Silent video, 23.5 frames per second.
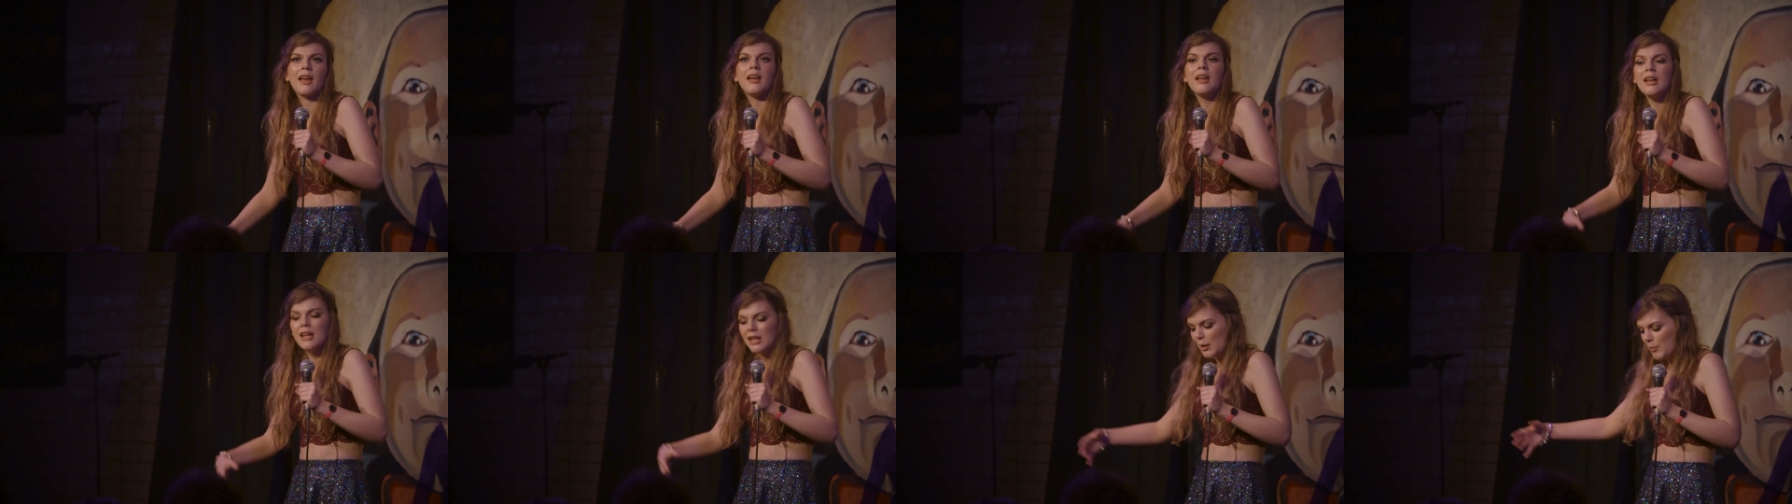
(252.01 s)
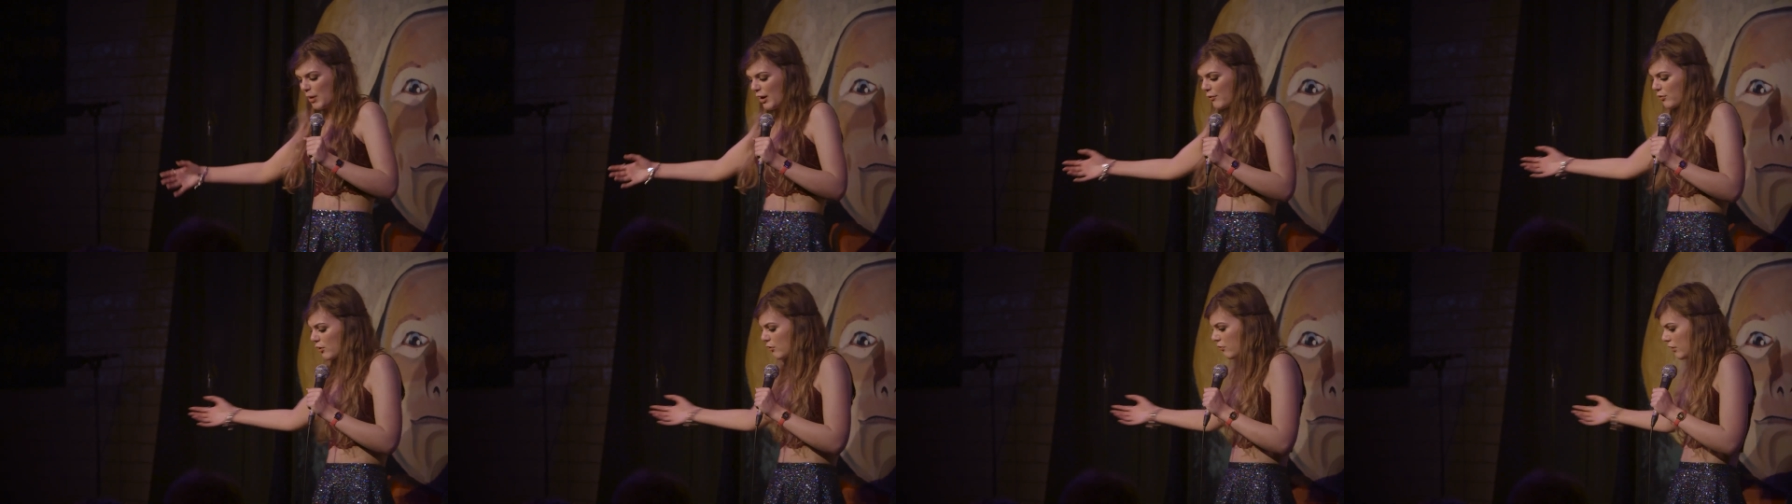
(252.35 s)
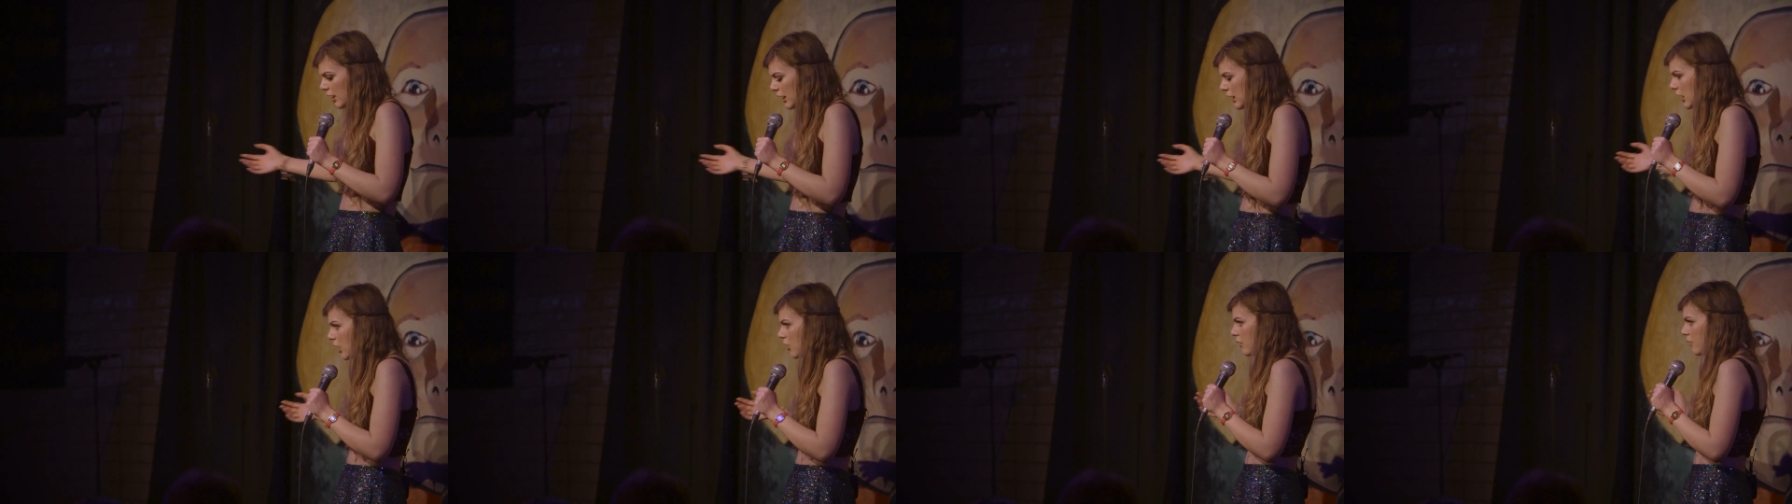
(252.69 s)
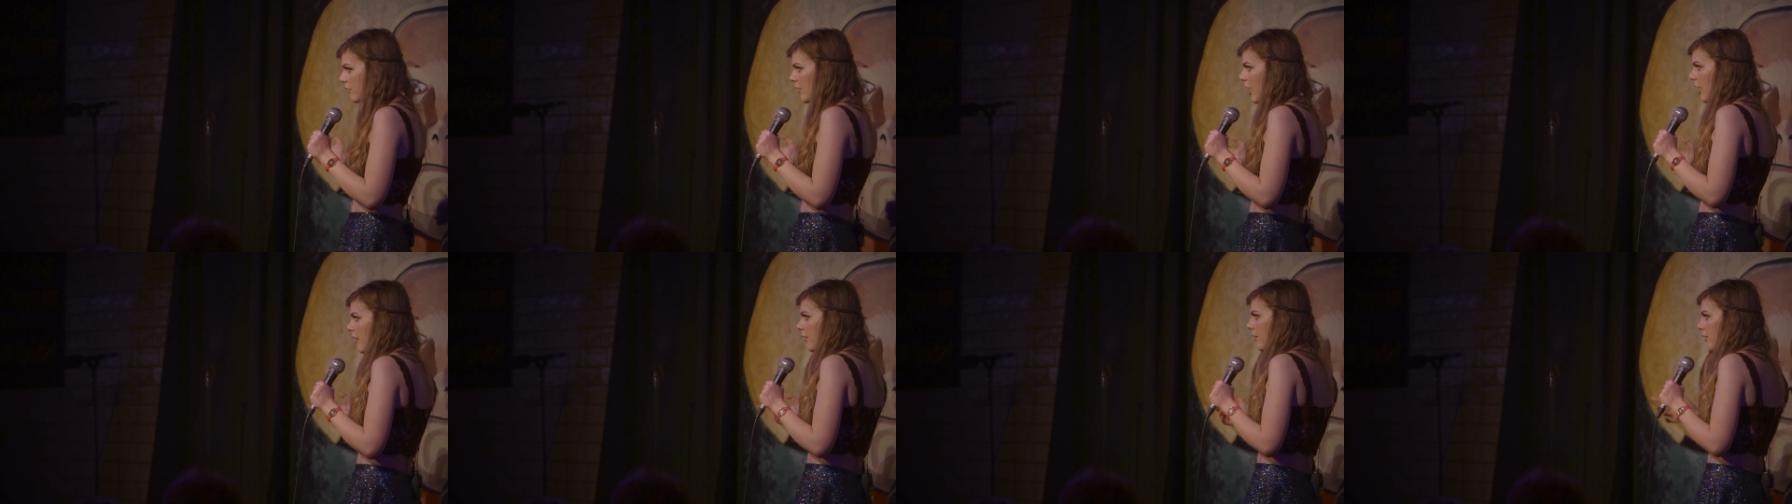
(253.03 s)
And I'm having a really
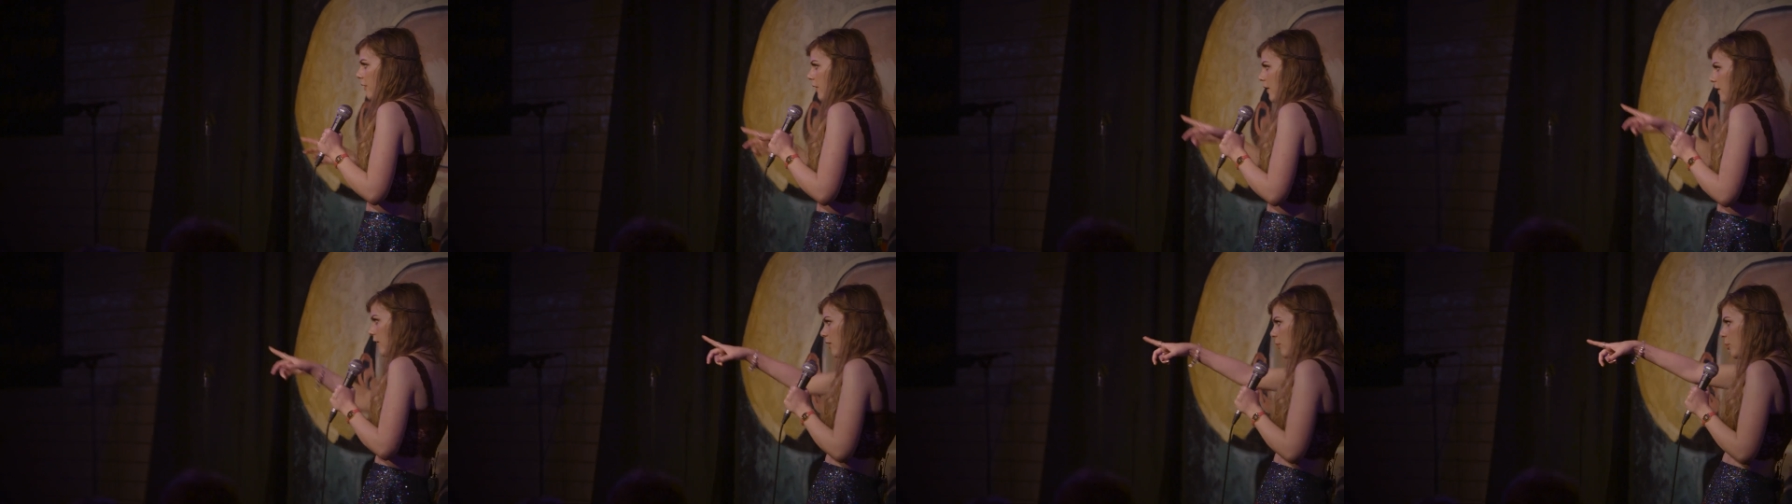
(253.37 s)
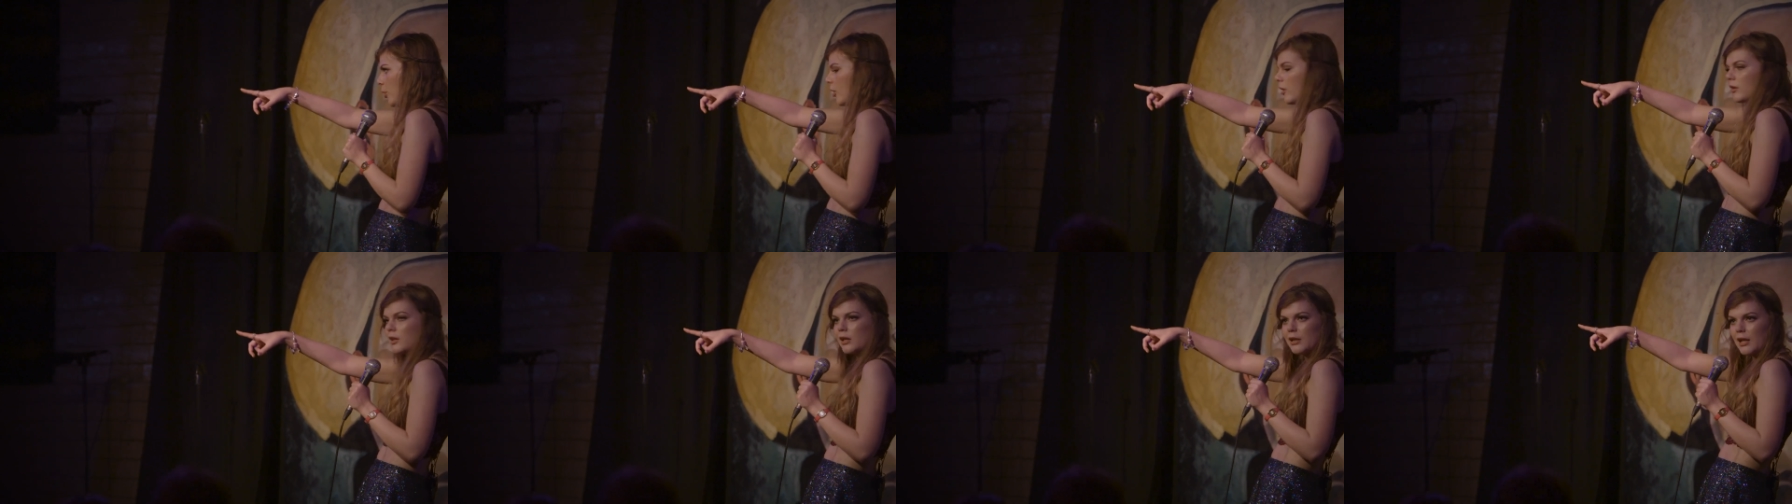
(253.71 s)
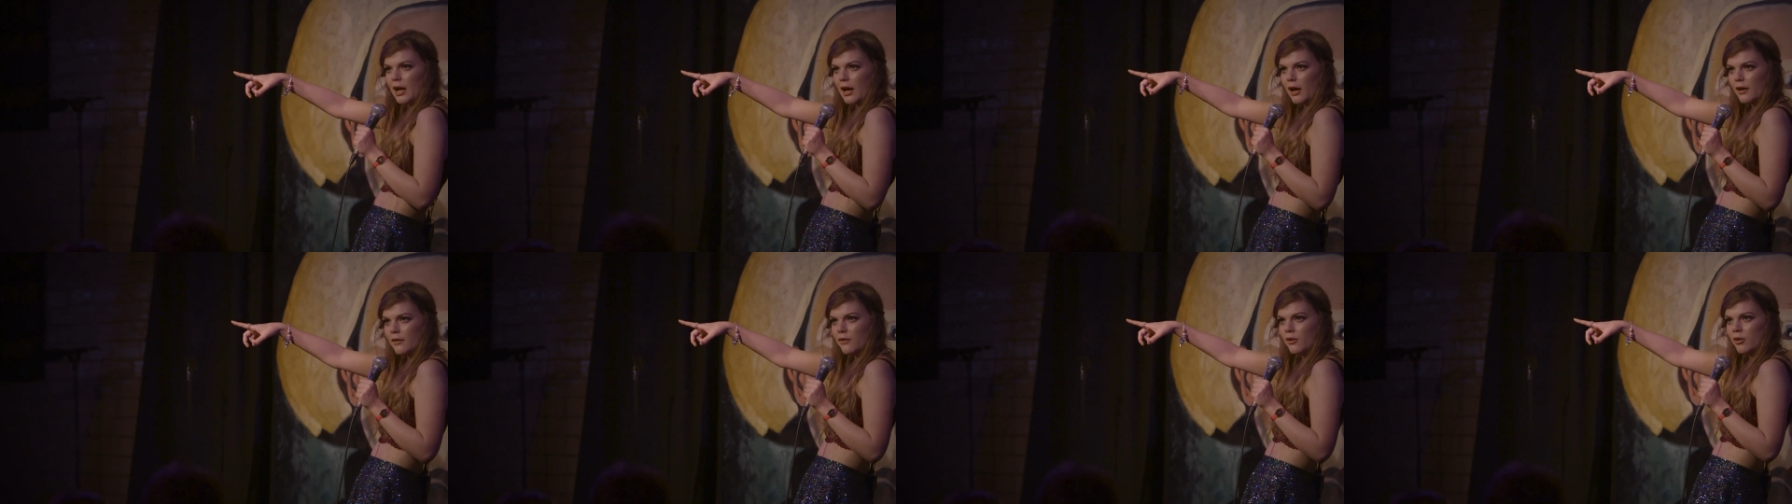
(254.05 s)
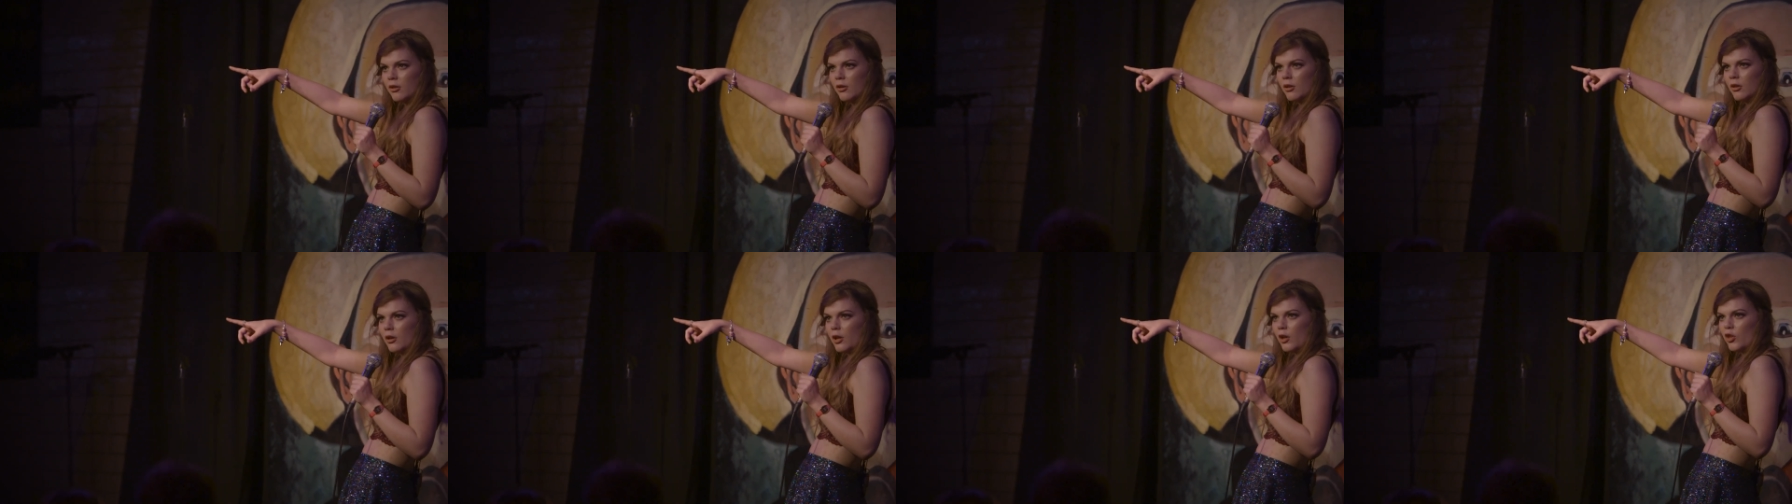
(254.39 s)
good dance. And then I spotted a lad
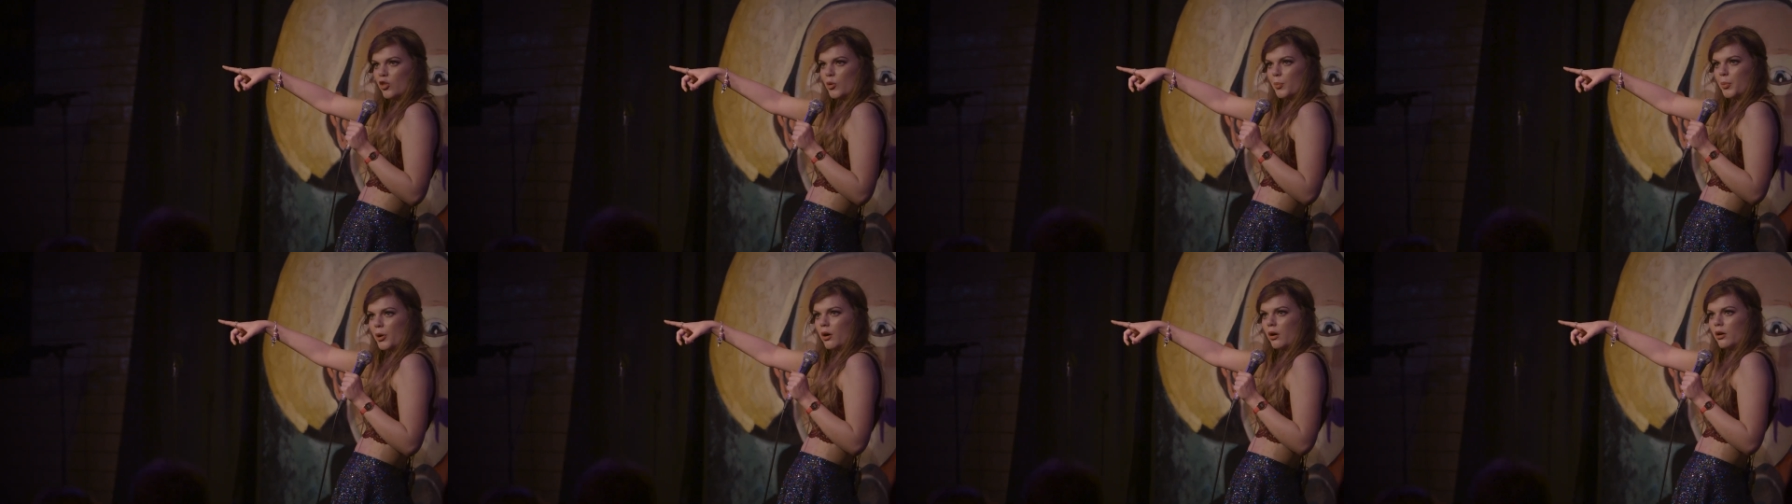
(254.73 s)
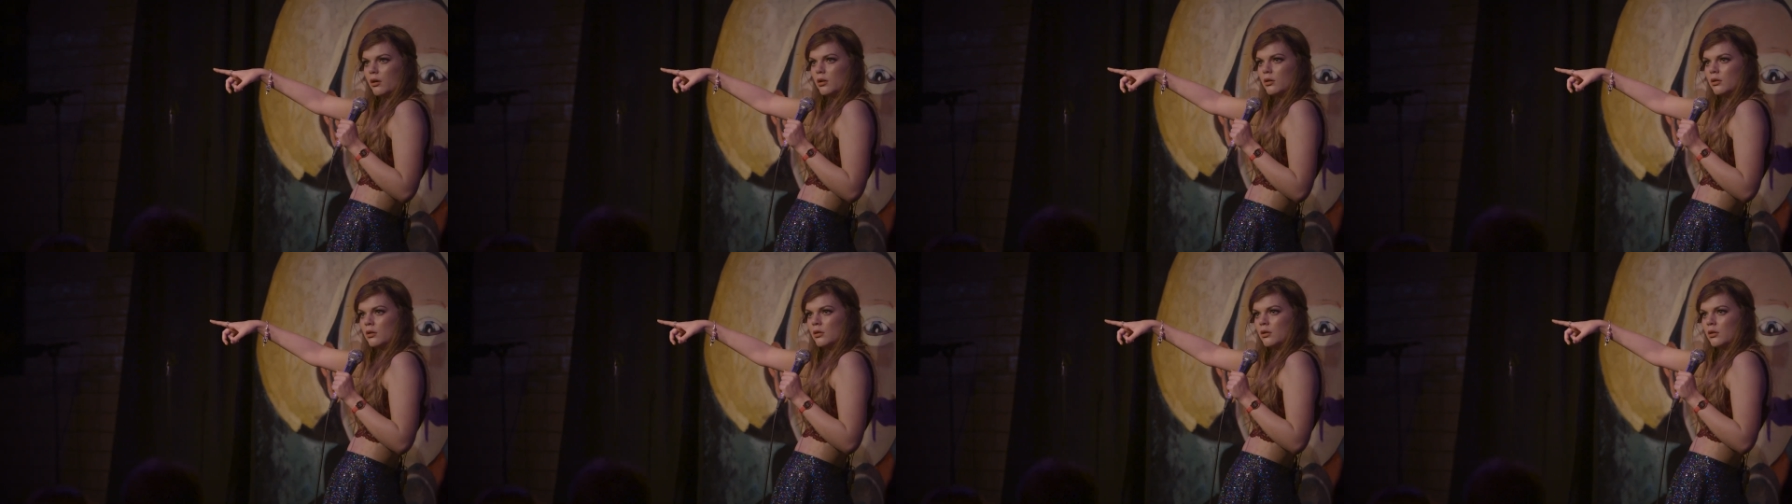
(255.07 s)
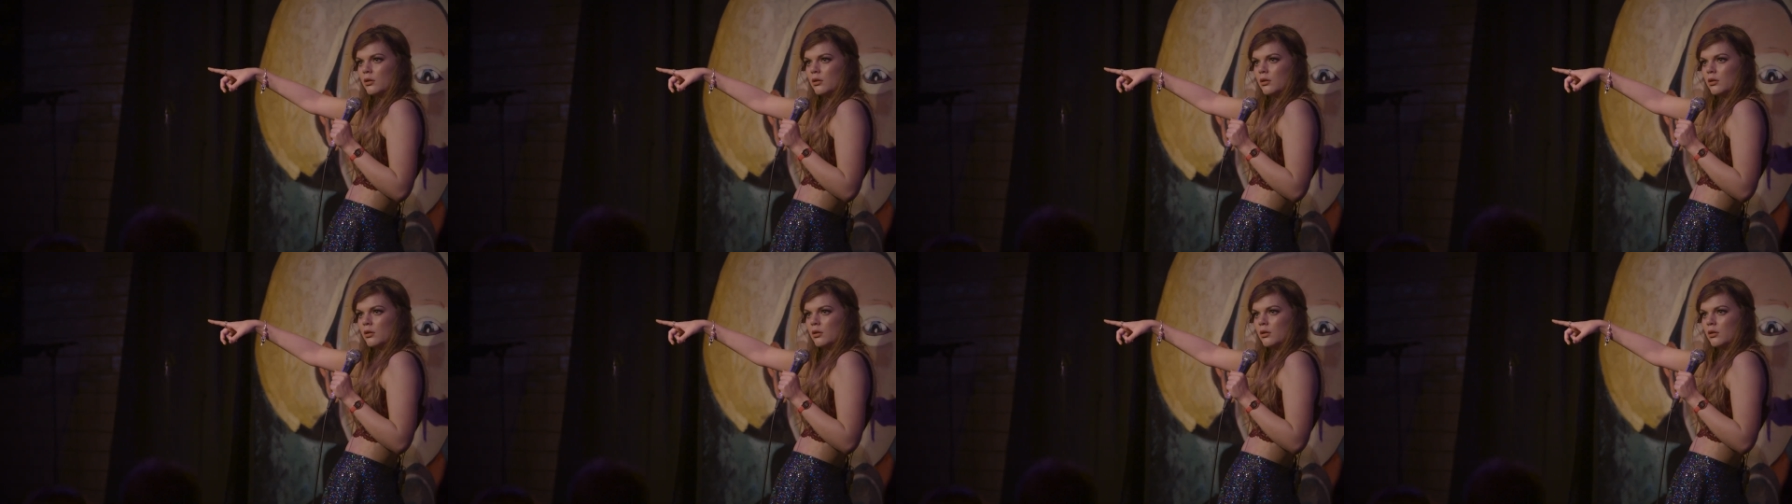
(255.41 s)
at the bar.